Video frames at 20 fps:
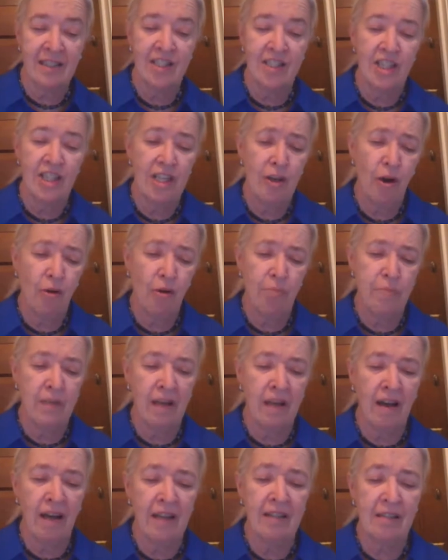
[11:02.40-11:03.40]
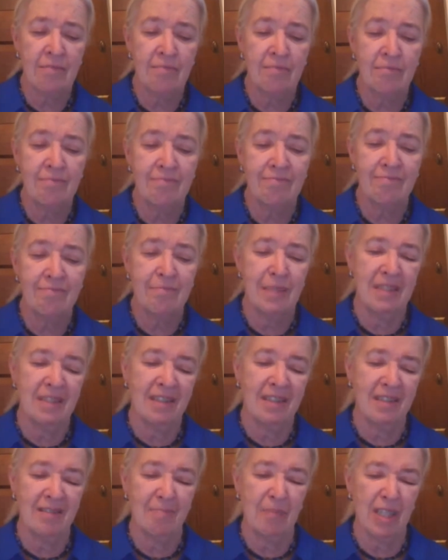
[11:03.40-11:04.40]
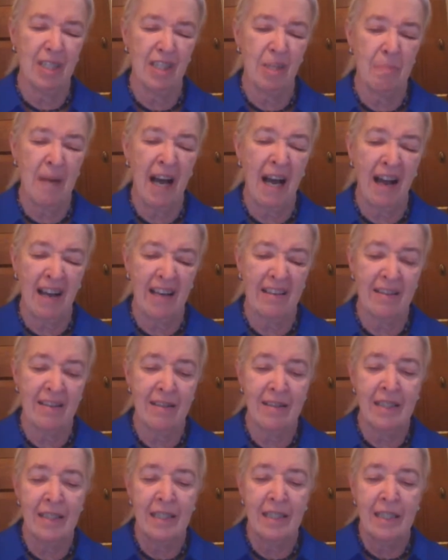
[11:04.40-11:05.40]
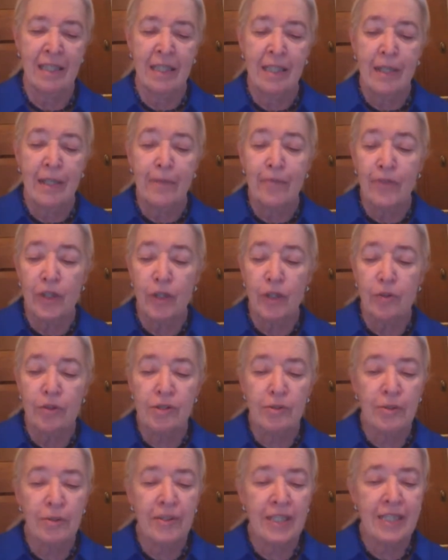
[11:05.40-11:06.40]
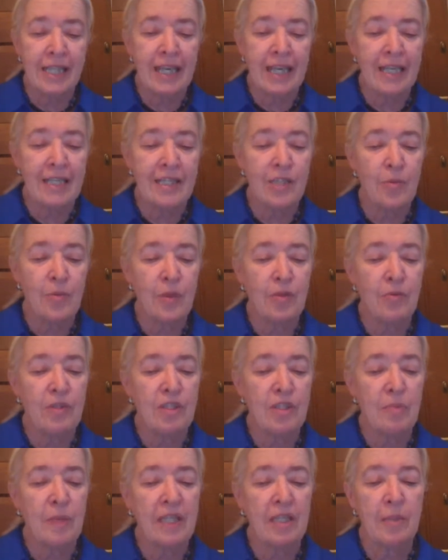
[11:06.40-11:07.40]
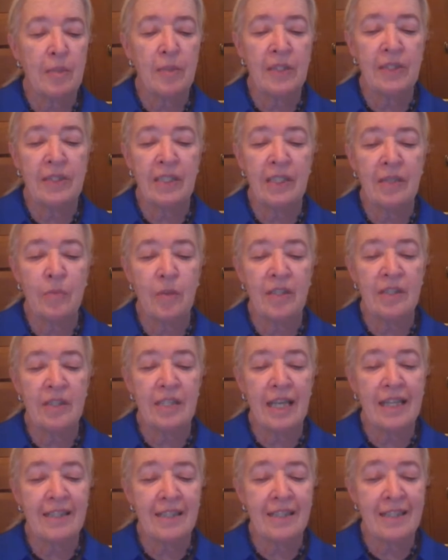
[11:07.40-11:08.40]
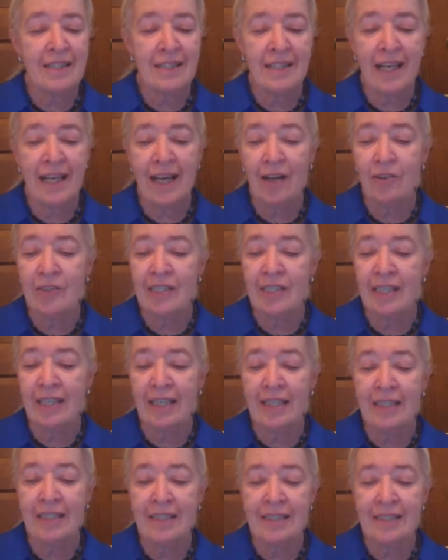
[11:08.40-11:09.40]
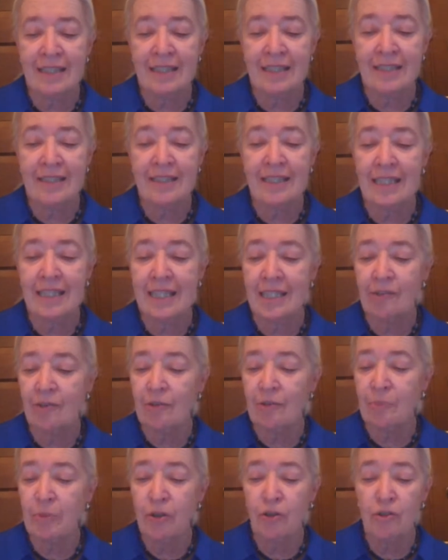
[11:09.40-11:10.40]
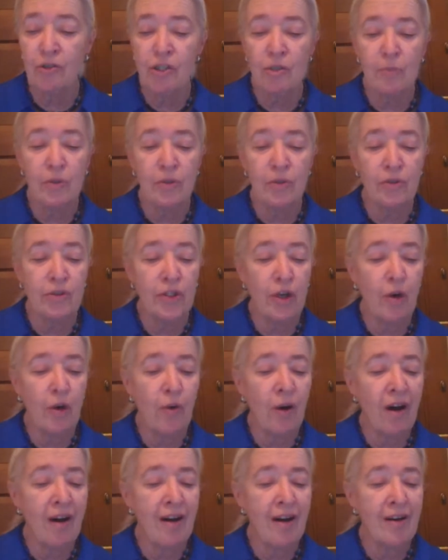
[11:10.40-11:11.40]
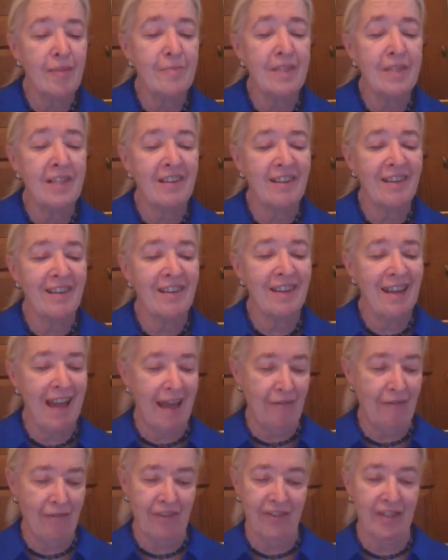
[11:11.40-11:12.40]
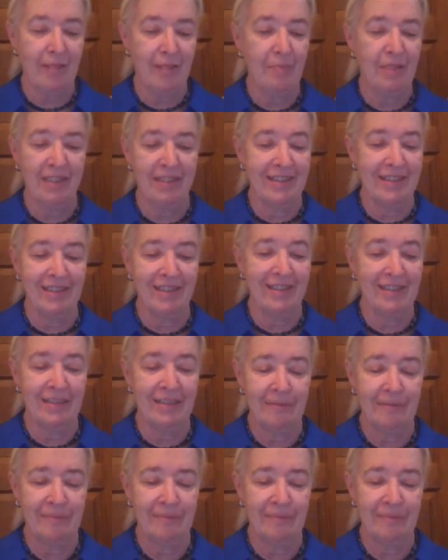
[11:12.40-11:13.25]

She hoped not, but didn't much mind. Those were the days when respectability was at a discount, and it did the irreproachable no harm to laugh at them a little.